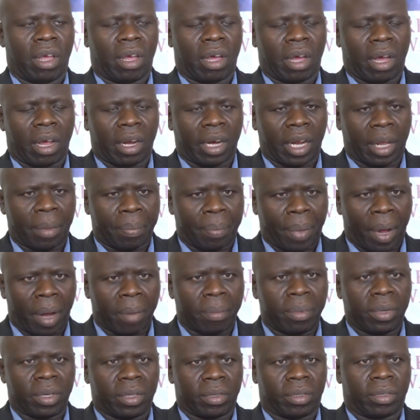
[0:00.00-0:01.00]
and I
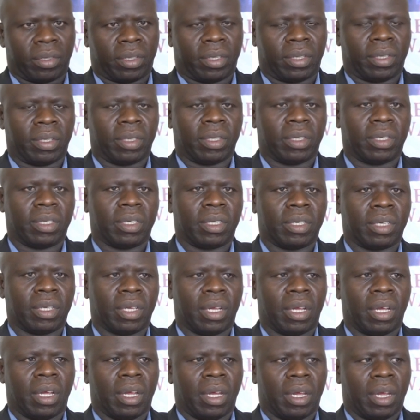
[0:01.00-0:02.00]
published
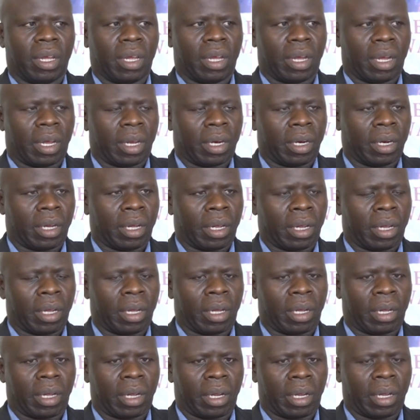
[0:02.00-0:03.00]

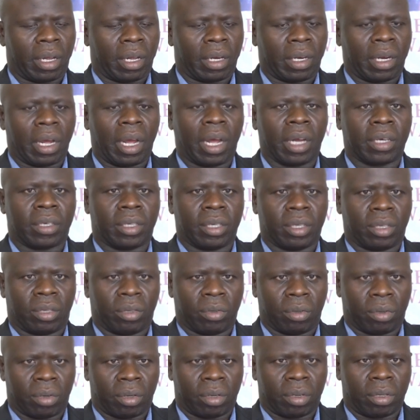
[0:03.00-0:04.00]
an
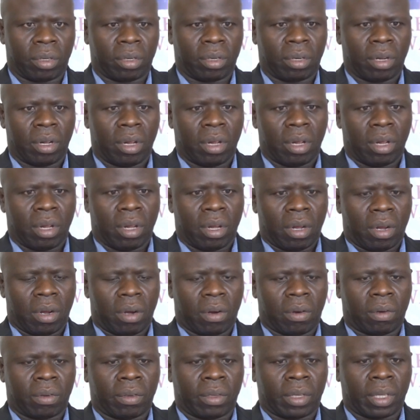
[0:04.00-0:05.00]
article
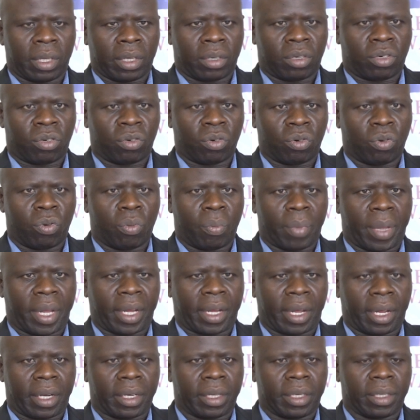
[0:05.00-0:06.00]
on the true
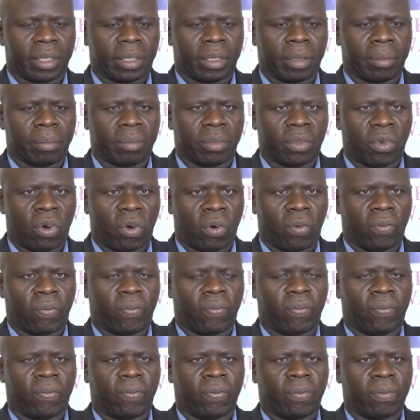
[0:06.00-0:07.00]
mechanism
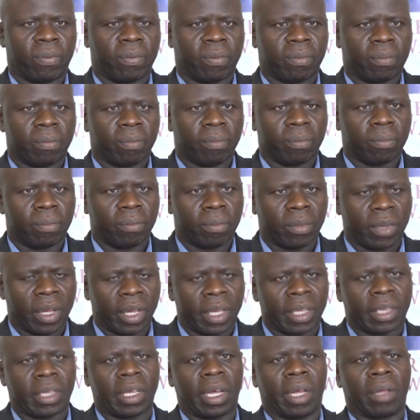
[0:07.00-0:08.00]
of
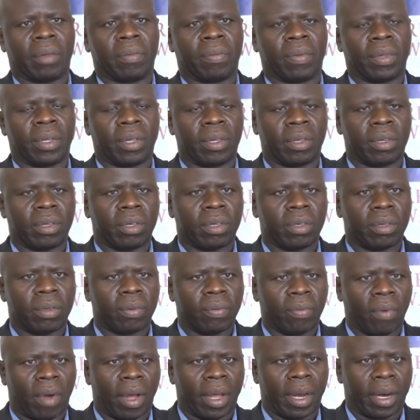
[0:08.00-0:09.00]
HIV
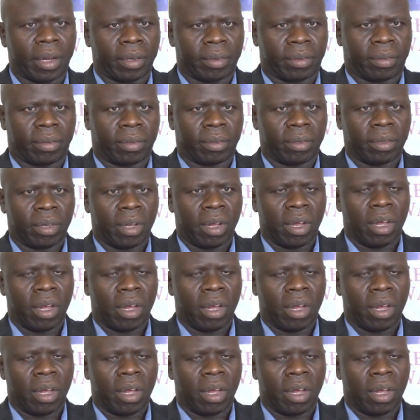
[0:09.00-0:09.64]
virus.